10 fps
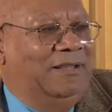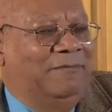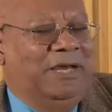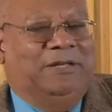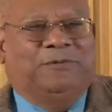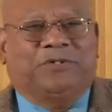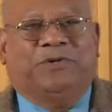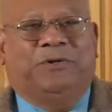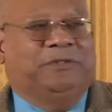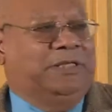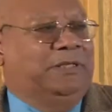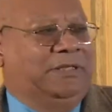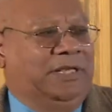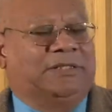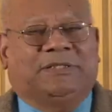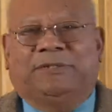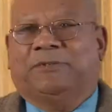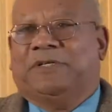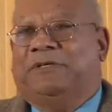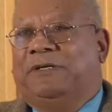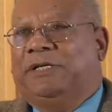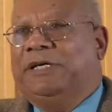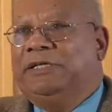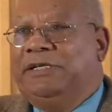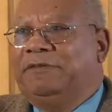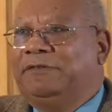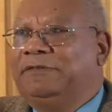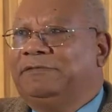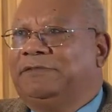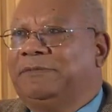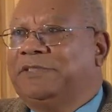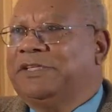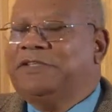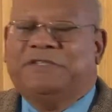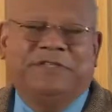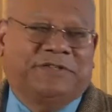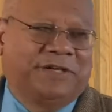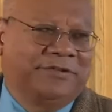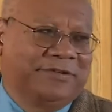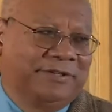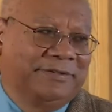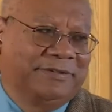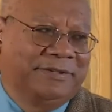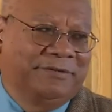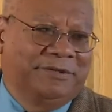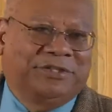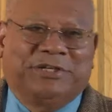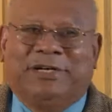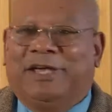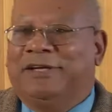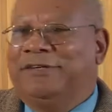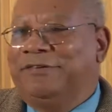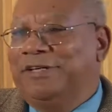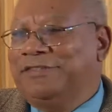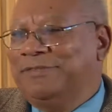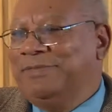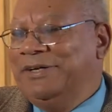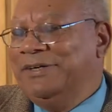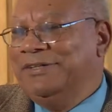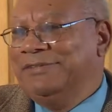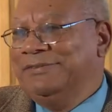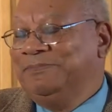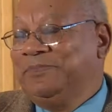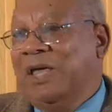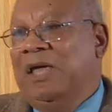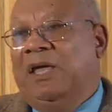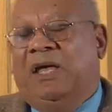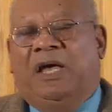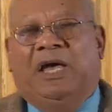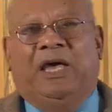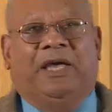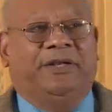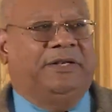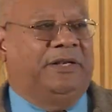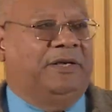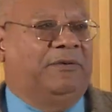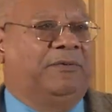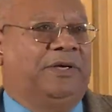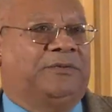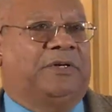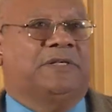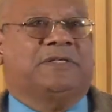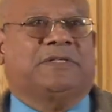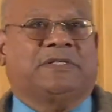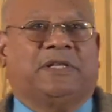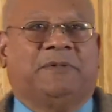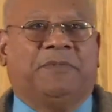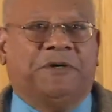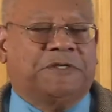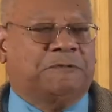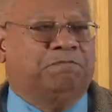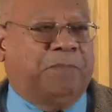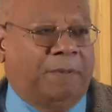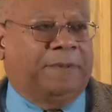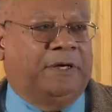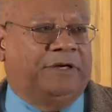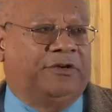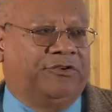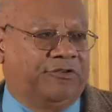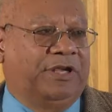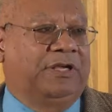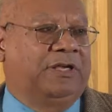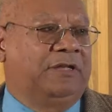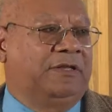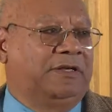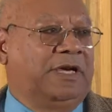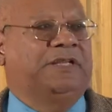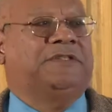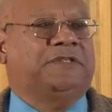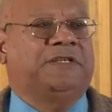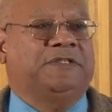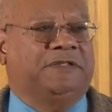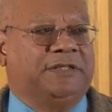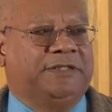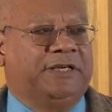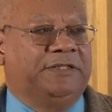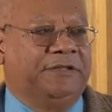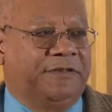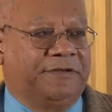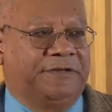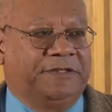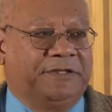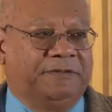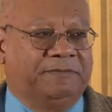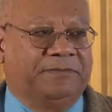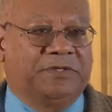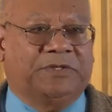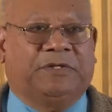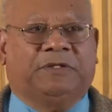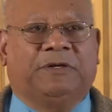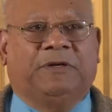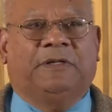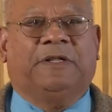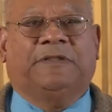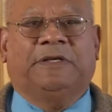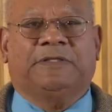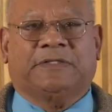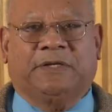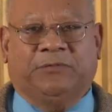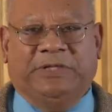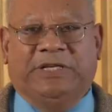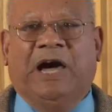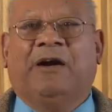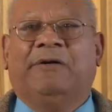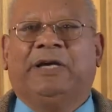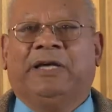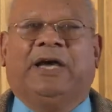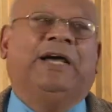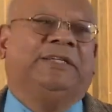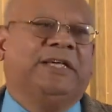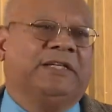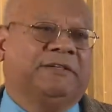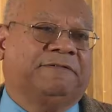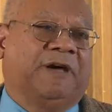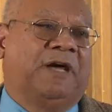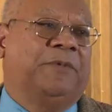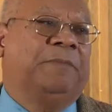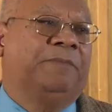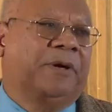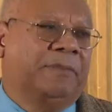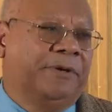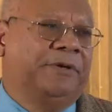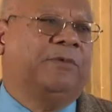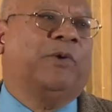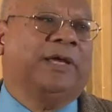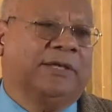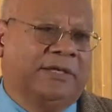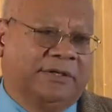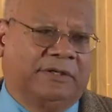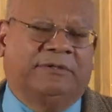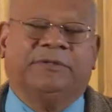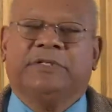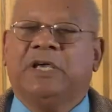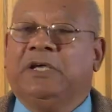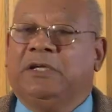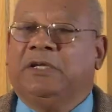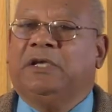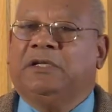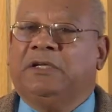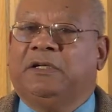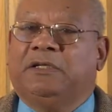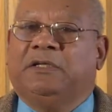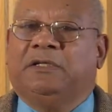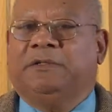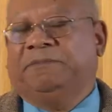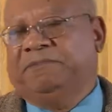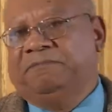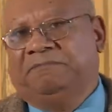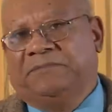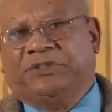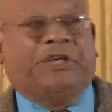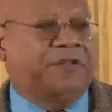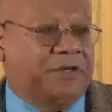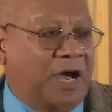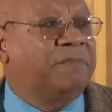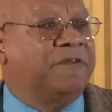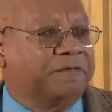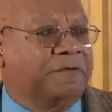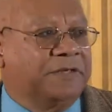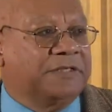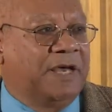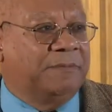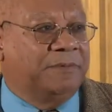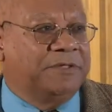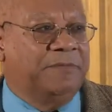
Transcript: Well, it was called, yes, it was called Kill Devil from the 16th century. Richard Ligon writes about it. And it was the most popular drink in the United States until 1913. So that all the things that we now identify with bourbon or white lightning or uh, uh, um, Southern Comfort, for example, was